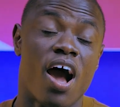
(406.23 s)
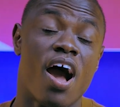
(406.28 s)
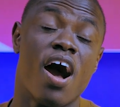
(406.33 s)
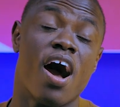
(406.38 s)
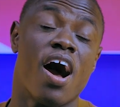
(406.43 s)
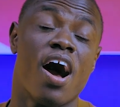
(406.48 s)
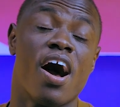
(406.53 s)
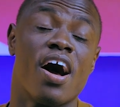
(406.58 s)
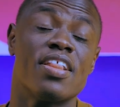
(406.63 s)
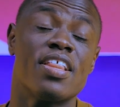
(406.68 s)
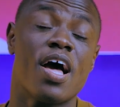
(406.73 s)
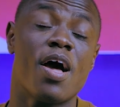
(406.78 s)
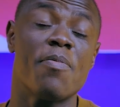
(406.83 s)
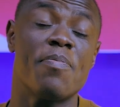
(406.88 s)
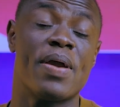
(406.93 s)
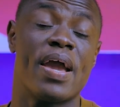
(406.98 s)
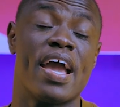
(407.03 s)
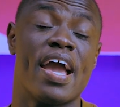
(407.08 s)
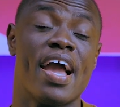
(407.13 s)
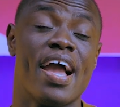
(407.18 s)
All the
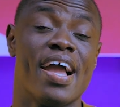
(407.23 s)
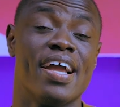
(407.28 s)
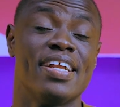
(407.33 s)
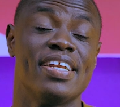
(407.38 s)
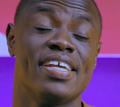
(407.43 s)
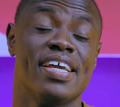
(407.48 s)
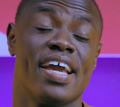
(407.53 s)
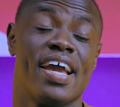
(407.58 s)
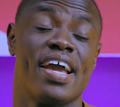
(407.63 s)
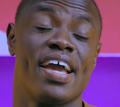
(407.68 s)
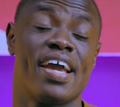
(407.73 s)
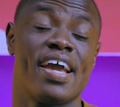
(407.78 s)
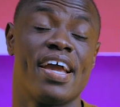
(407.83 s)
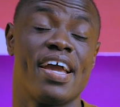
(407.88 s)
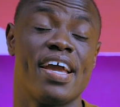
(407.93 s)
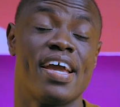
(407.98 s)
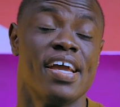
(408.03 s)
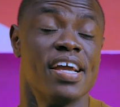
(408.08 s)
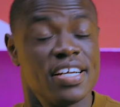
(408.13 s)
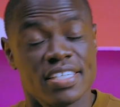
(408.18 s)

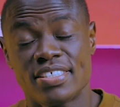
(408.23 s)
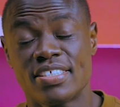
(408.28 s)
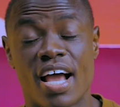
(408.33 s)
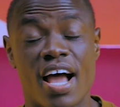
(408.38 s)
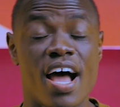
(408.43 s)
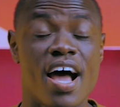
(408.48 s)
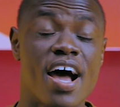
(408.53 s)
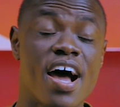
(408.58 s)
baby. Jo.